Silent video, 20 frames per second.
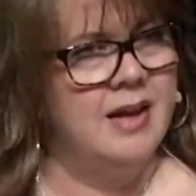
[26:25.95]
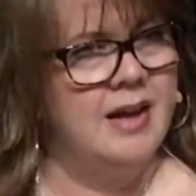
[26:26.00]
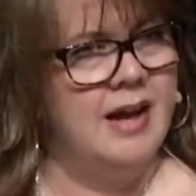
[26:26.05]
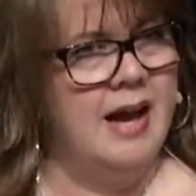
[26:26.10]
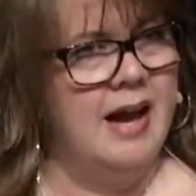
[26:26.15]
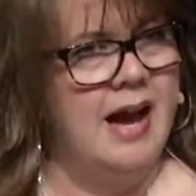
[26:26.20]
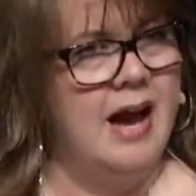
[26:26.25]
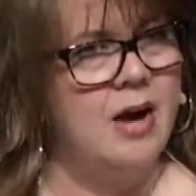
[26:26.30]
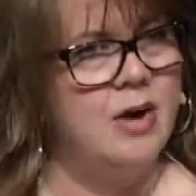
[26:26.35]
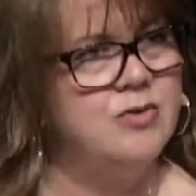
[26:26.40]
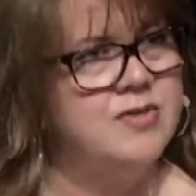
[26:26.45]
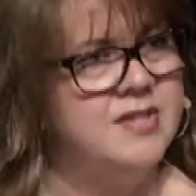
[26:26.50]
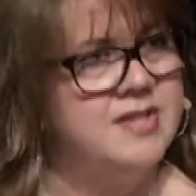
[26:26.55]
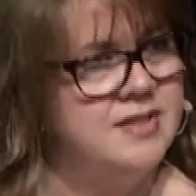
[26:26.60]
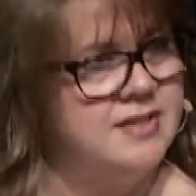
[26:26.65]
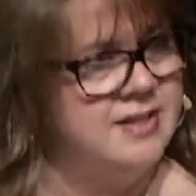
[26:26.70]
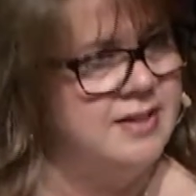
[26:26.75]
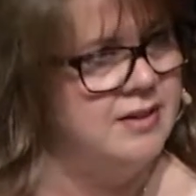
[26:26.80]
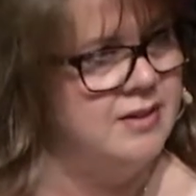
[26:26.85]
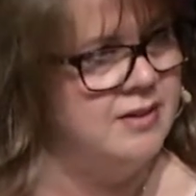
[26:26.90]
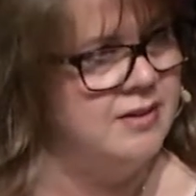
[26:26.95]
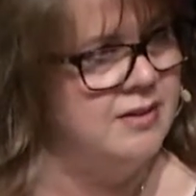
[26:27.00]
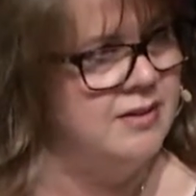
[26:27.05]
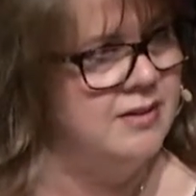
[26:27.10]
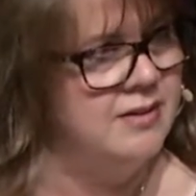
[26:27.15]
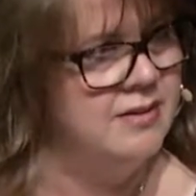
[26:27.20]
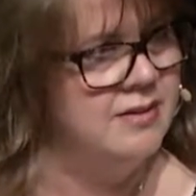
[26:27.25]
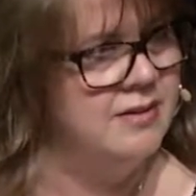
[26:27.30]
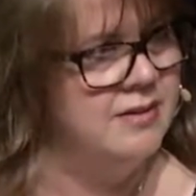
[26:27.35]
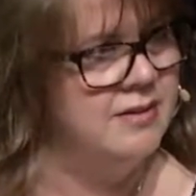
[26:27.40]
How still?
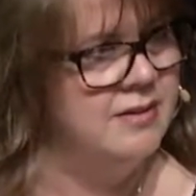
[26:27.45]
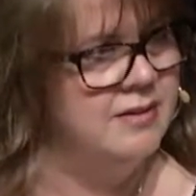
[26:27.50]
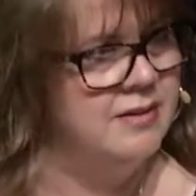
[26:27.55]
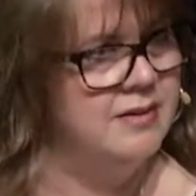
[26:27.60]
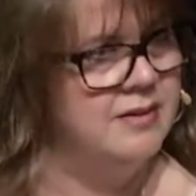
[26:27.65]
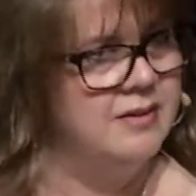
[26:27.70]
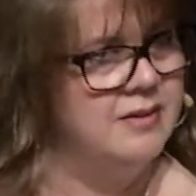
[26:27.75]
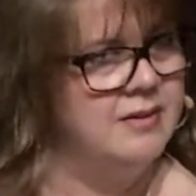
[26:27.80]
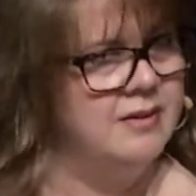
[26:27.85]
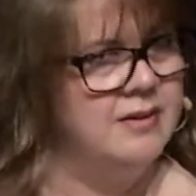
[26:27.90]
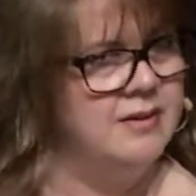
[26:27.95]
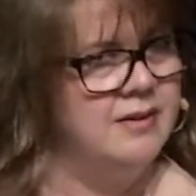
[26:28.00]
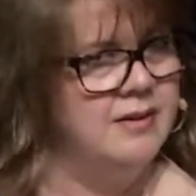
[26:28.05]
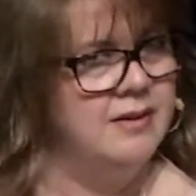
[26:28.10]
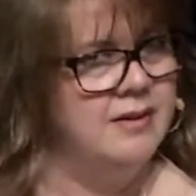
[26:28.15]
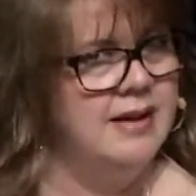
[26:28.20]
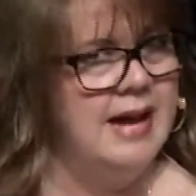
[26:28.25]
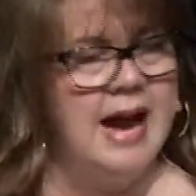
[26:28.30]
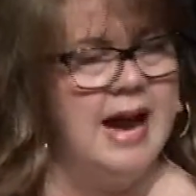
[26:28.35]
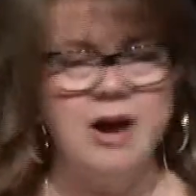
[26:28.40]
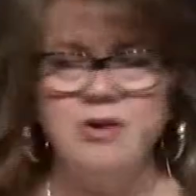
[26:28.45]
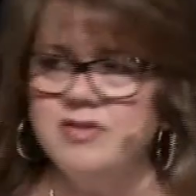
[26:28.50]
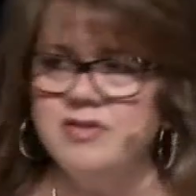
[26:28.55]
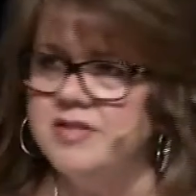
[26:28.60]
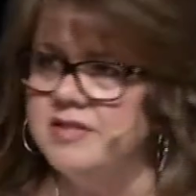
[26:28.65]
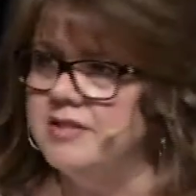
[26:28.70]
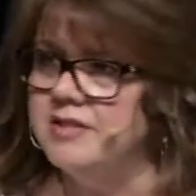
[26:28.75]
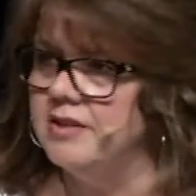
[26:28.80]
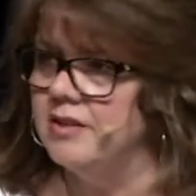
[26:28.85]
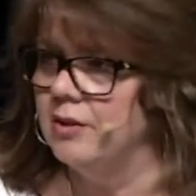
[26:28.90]
How
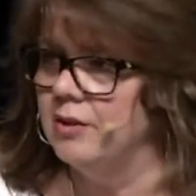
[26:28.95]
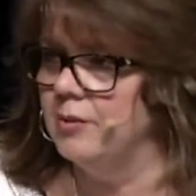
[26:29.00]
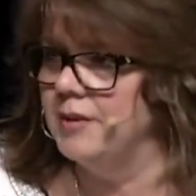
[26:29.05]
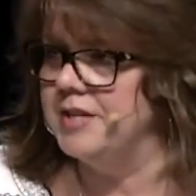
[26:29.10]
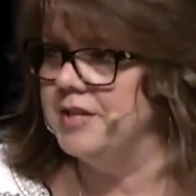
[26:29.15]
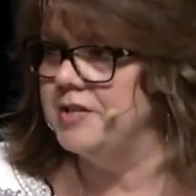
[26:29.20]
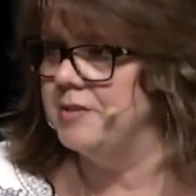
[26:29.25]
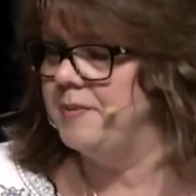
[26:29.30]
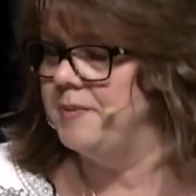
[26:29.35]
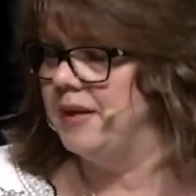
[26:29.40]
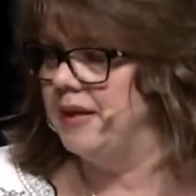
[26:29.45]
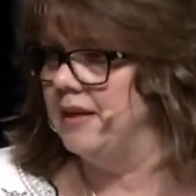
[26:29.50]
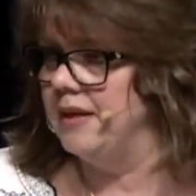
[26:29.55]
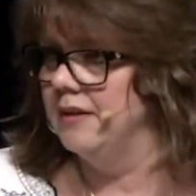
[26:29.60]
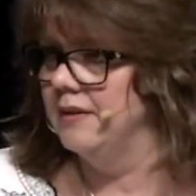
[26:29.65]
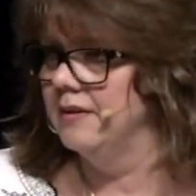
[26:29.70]
still are we to be?